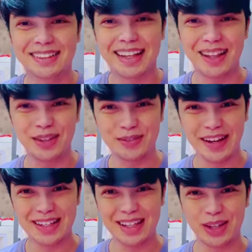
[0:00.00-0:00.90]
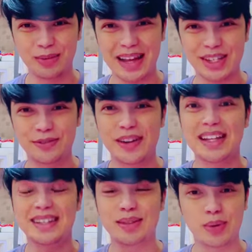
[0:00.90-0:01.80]
Hello friends, hello Metro
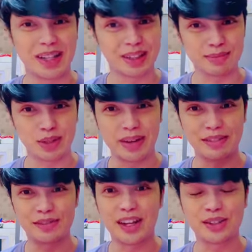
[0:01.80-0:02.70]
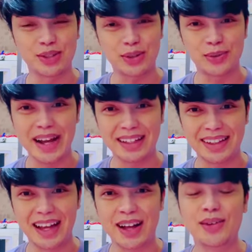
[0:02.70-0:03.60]
friends, and welcome to my vlog. So right
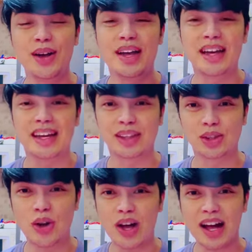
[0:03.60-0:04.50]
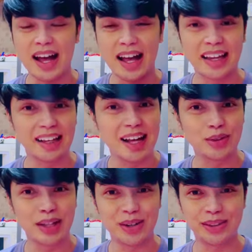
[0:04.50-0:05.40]
now, ito ang aking
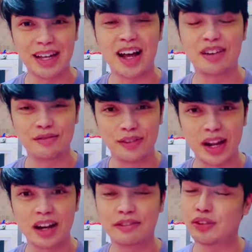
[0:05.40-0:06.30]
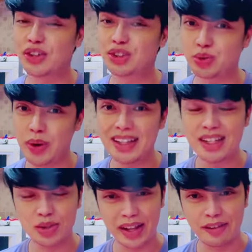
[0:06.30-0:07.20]
kauna-unahang vlog for
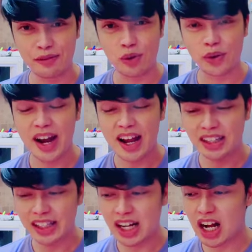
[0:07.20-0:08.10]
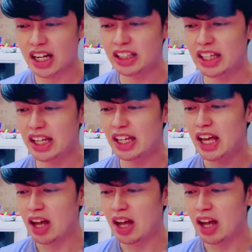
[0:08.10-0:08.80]
2024 regarding